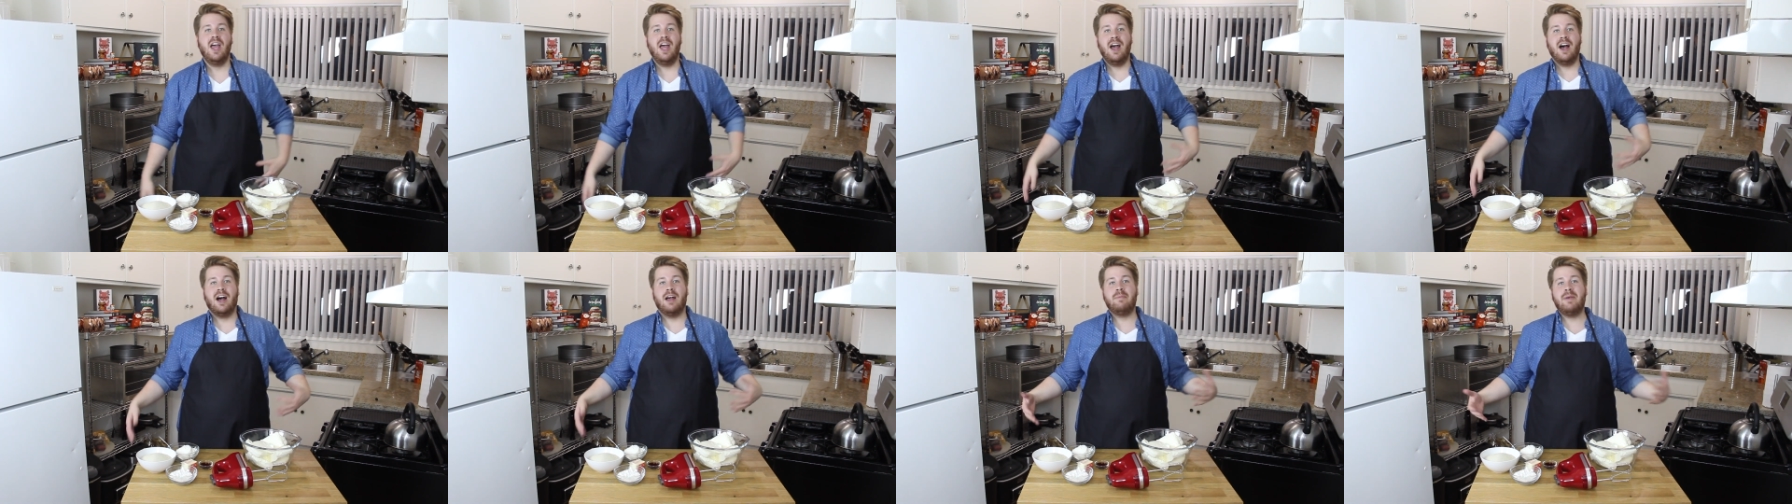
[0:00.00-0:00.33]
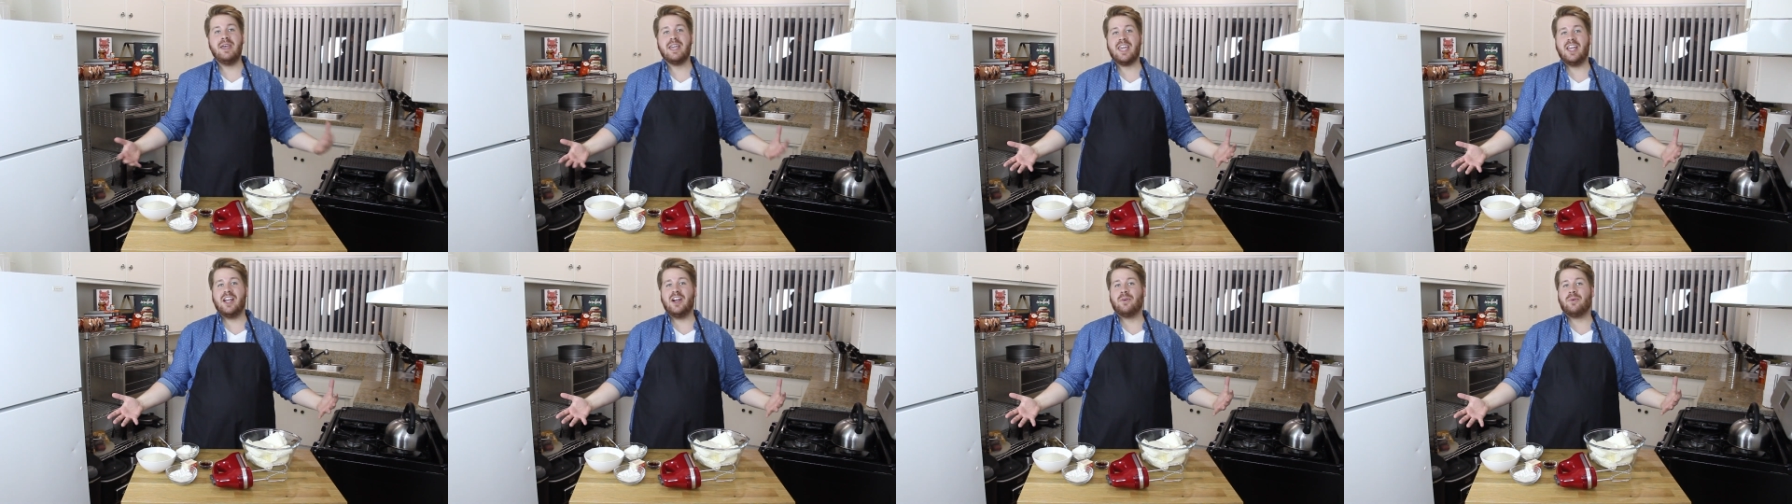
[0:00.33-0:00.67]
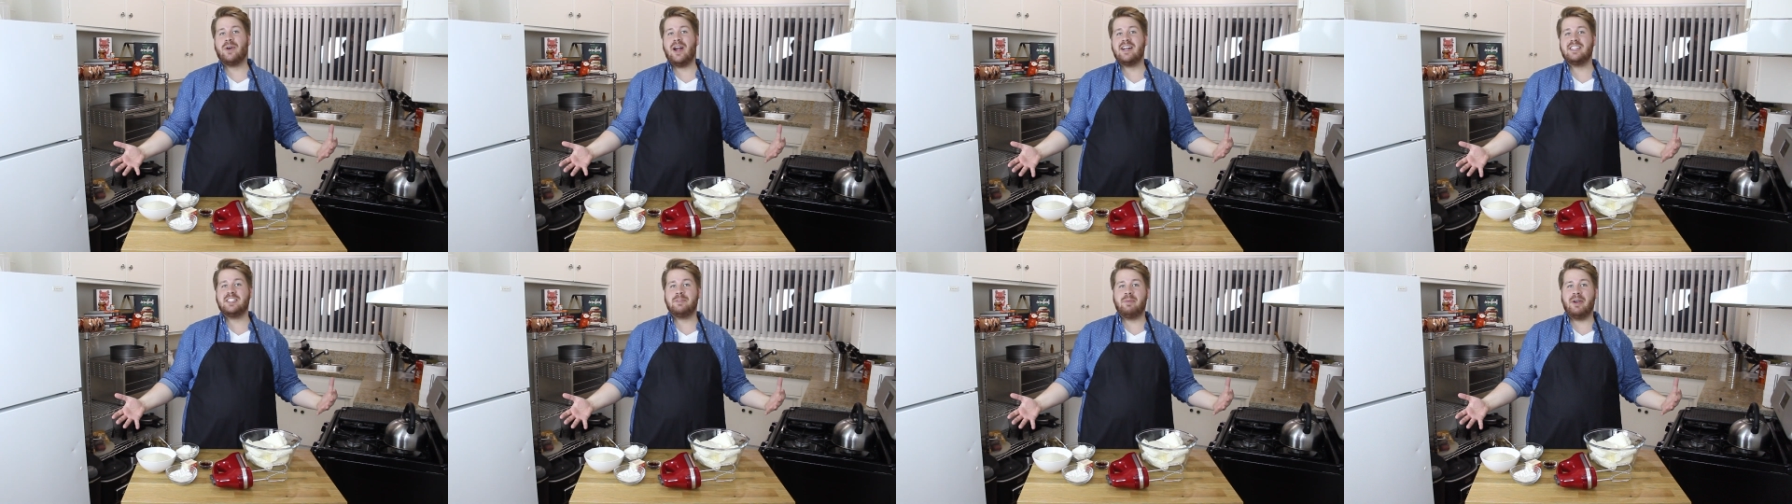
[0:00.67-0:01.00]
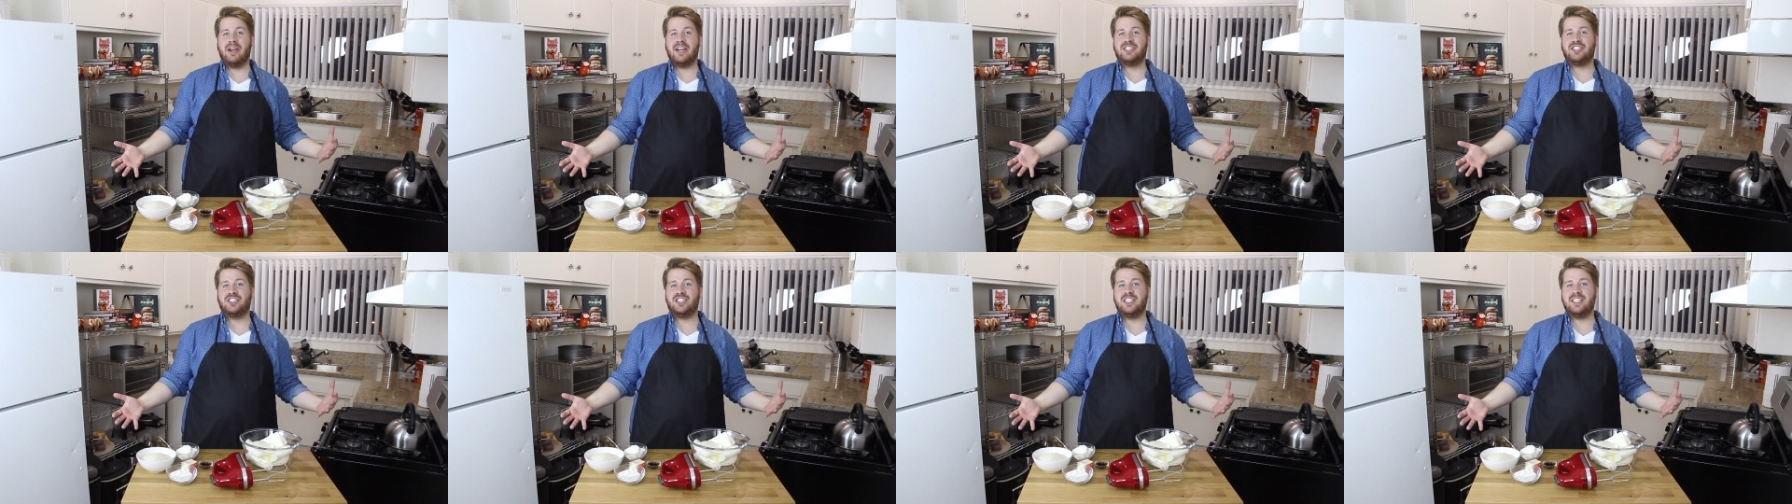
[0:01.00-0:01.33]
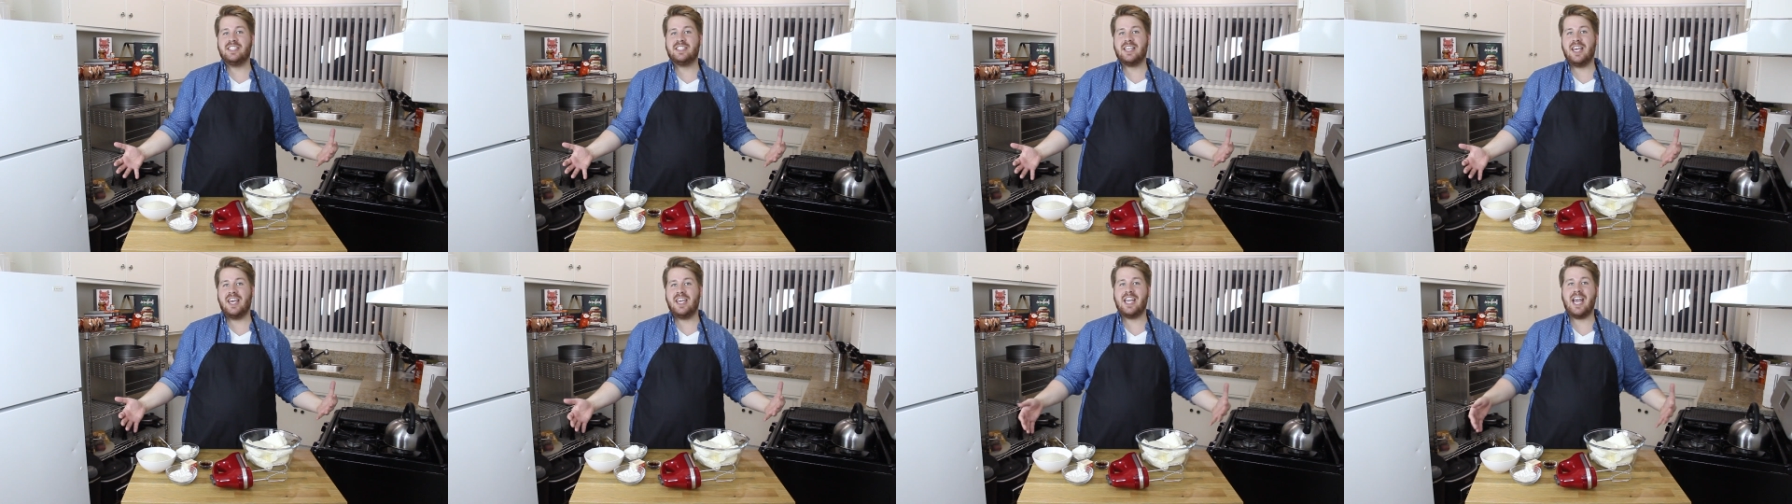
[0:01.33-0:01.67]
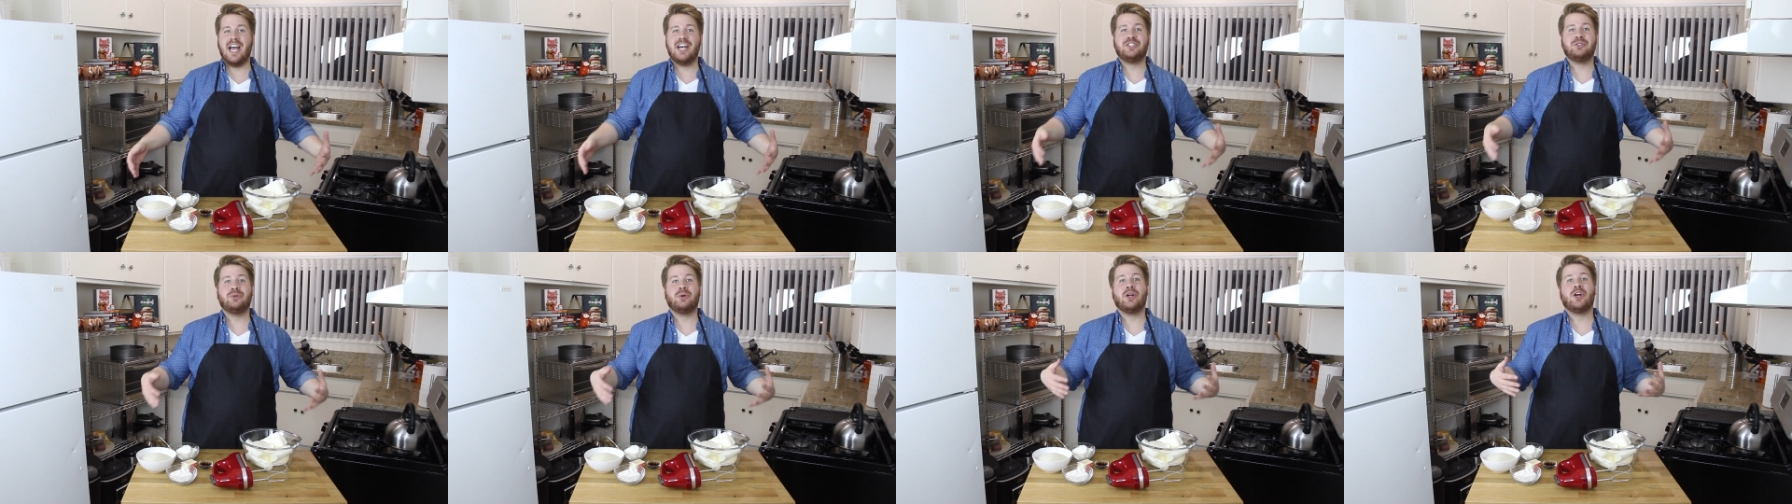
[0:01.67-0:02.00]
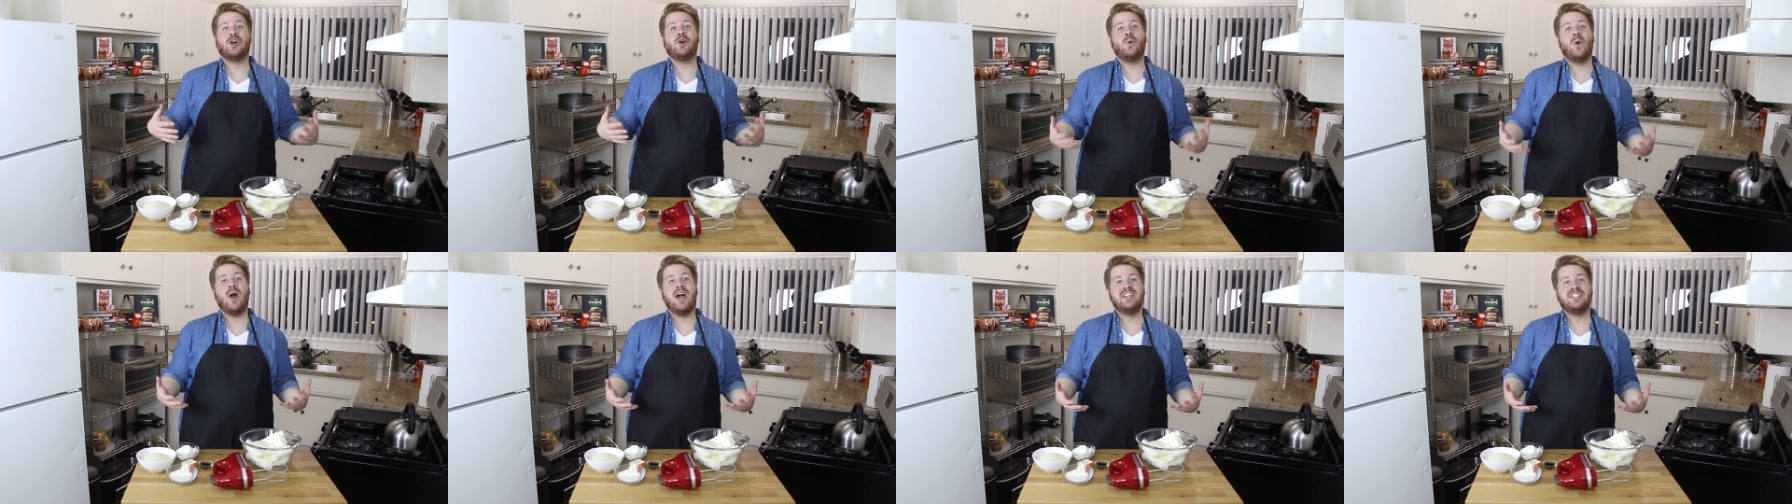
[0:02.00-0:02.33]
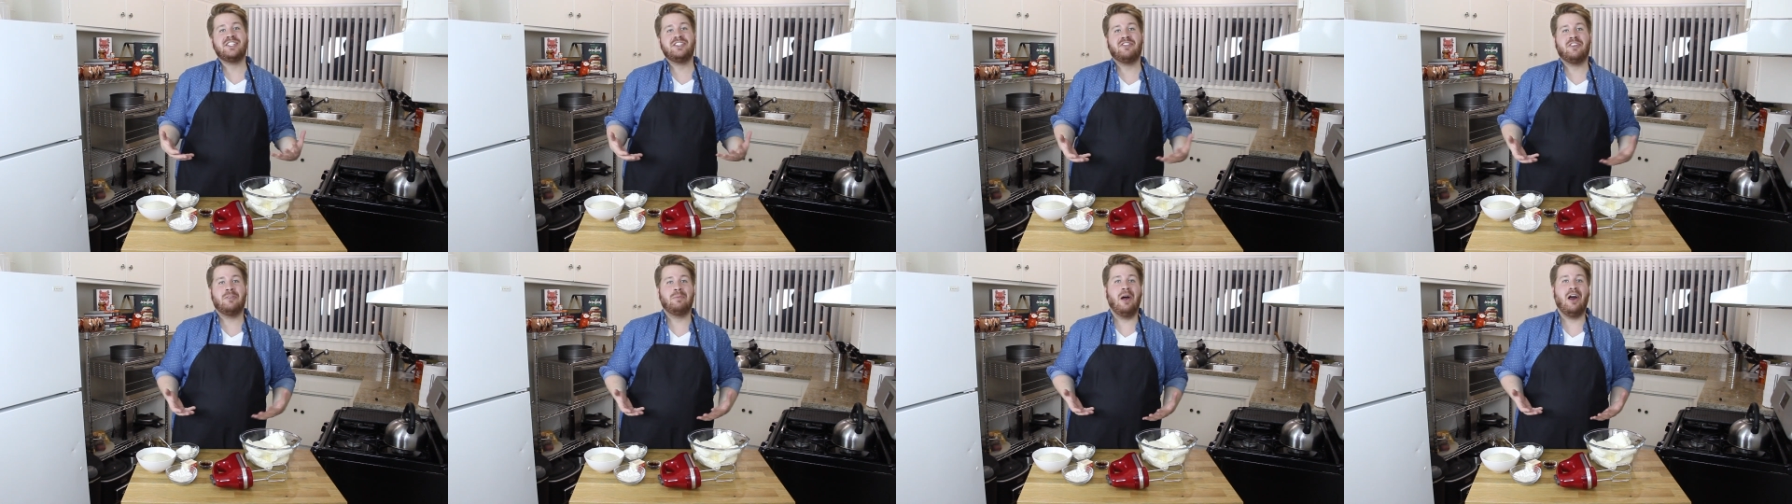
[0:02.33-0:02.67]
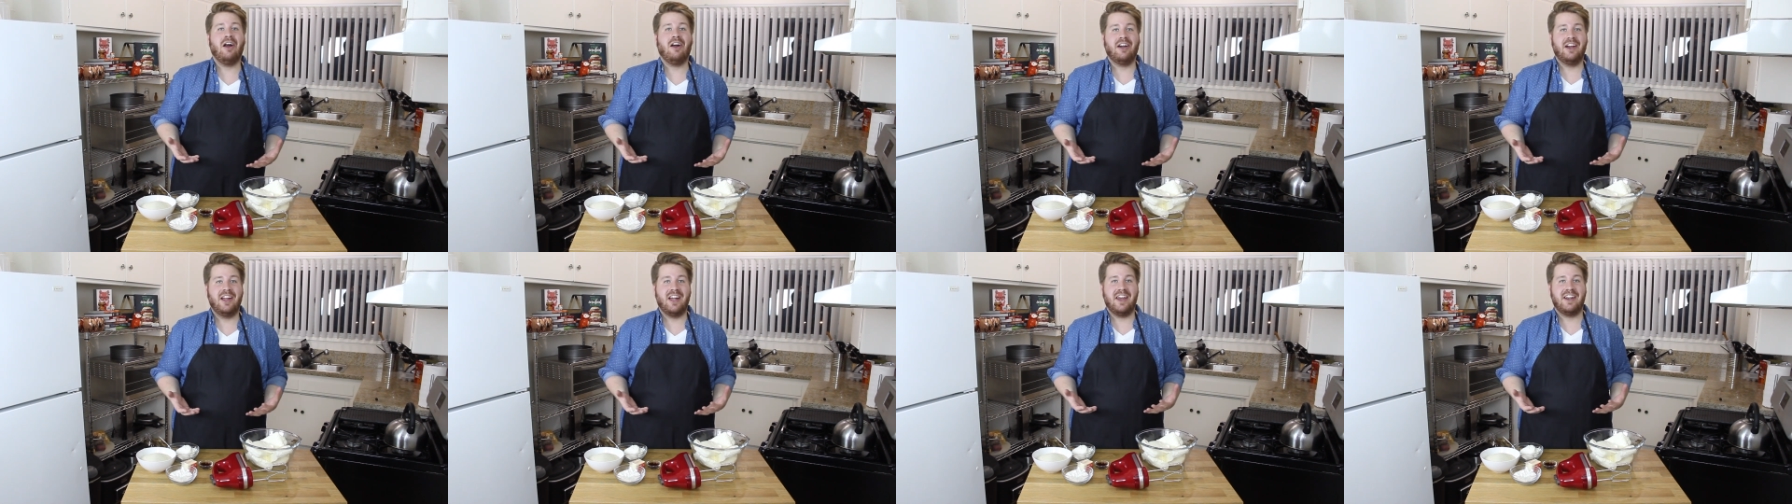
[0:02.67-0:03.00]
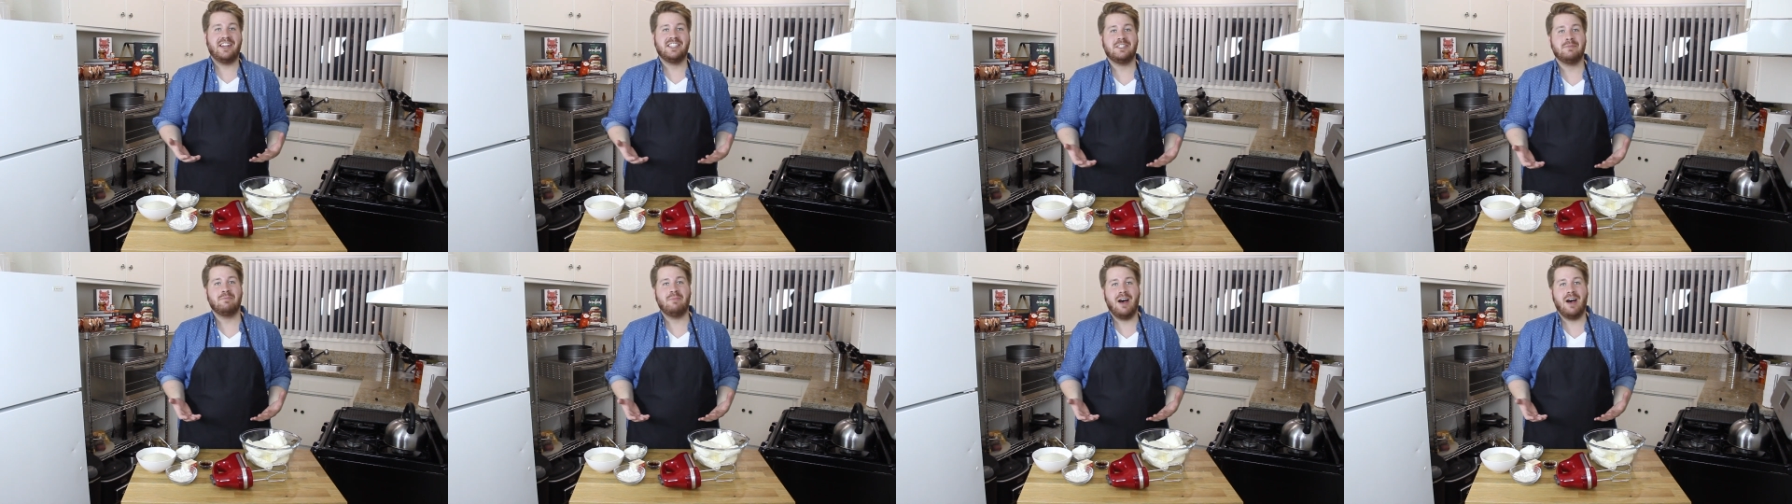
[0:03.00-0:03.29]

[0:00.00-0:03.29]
I'm making a raspberry cheesecake as a request from Ariana's